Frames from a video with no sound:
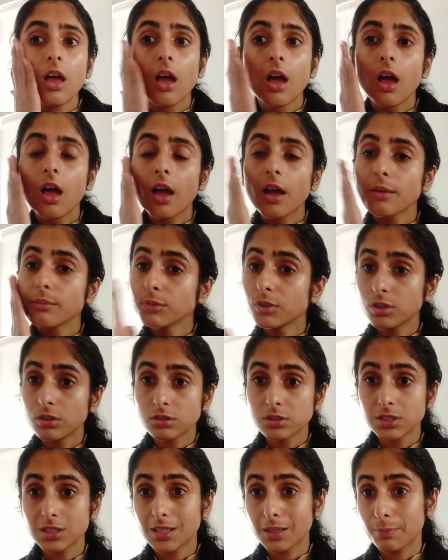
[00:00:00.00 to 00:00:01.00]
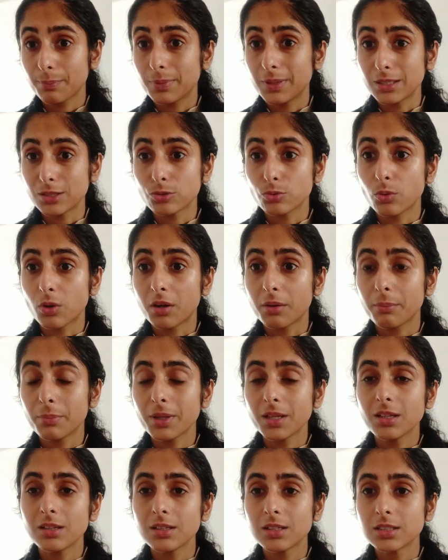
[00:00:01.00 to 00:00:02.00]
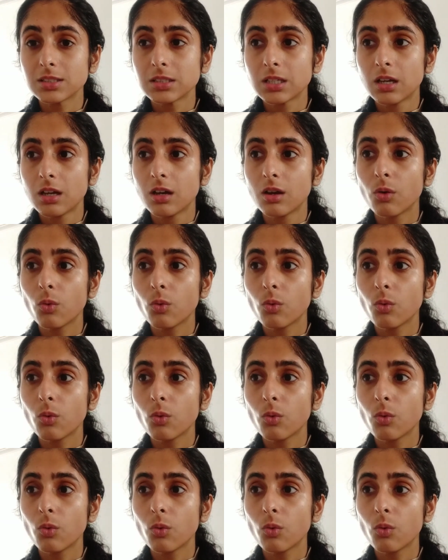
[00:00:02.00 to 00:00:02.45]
I'm gonna skip this one, because